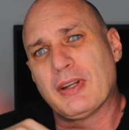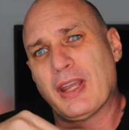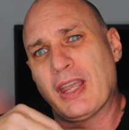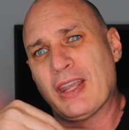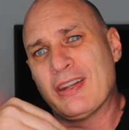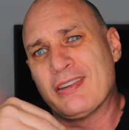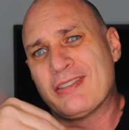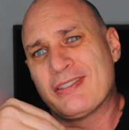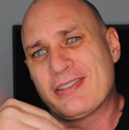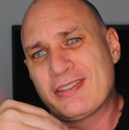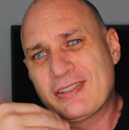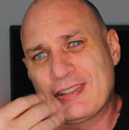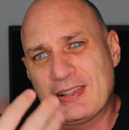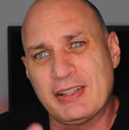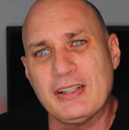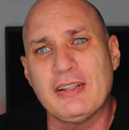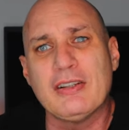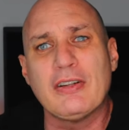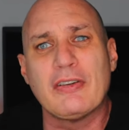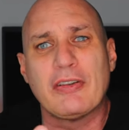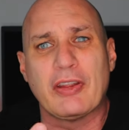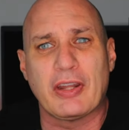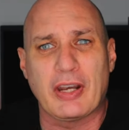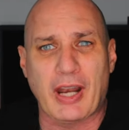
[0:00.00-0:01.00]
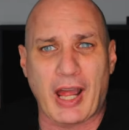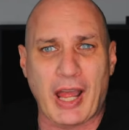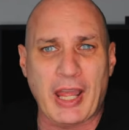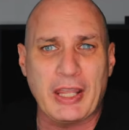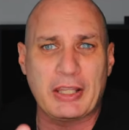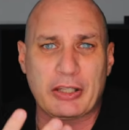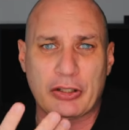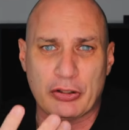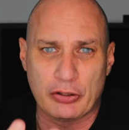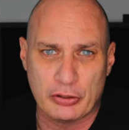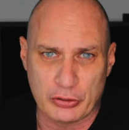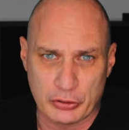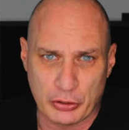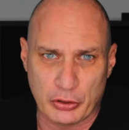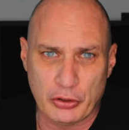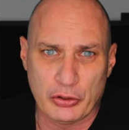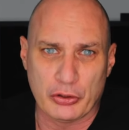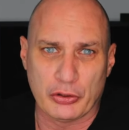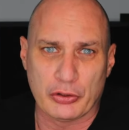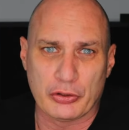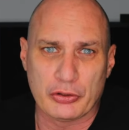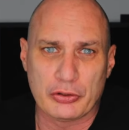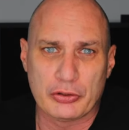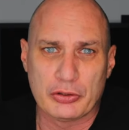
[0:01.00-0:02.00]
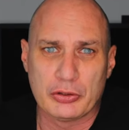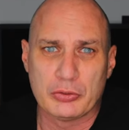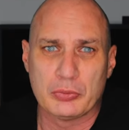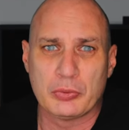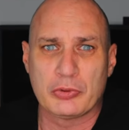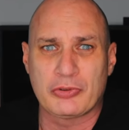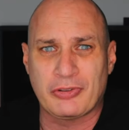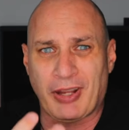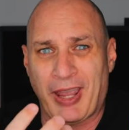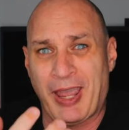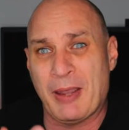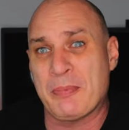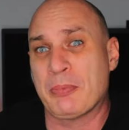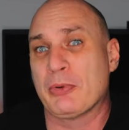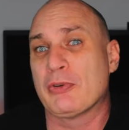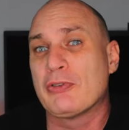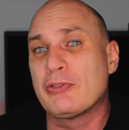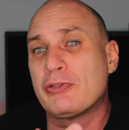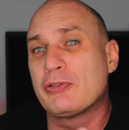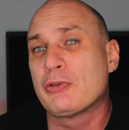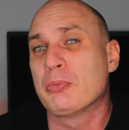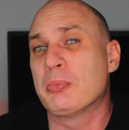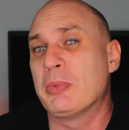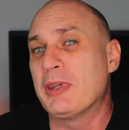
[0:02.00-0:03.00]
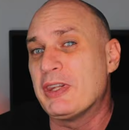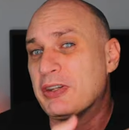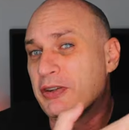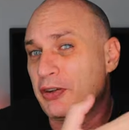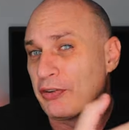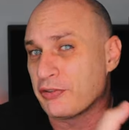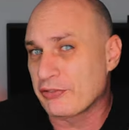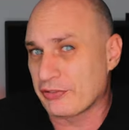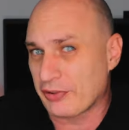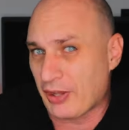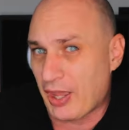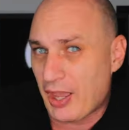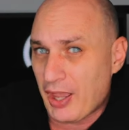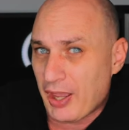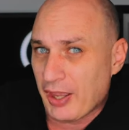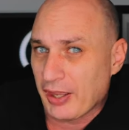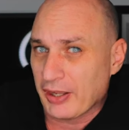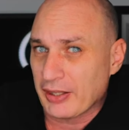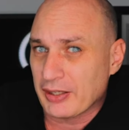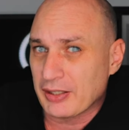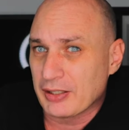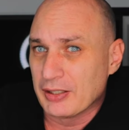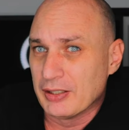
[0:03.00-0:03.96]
a skill that I could learn, which happens to be design,